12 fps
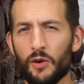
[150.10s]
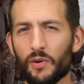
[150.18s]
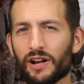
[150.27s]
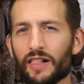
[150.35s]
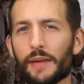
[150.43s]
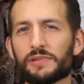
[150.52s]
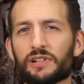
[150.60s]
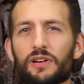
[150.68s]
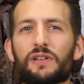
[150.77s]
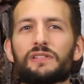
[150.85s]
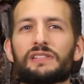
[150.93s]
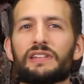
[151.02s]
When collapse
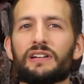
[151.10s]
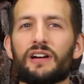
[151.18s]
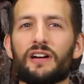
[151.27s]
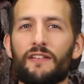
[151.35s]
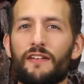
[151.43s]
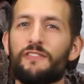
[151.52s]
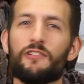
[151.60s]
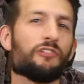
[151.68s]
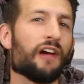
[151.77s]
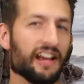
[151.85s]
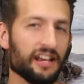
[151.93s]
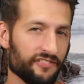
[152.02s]
occurs, there are a
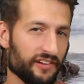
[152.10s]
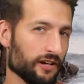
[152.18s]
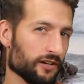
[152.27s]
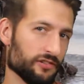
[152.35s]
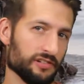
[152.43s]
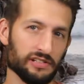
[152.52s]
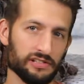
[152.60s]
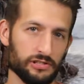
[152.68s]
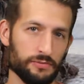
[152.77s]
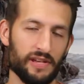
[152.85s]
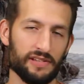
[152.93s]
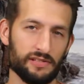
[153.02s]
variety of characteristics
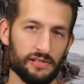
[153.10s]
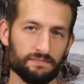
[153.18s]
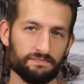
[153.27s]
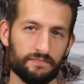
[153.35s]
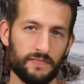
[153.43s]
you may see.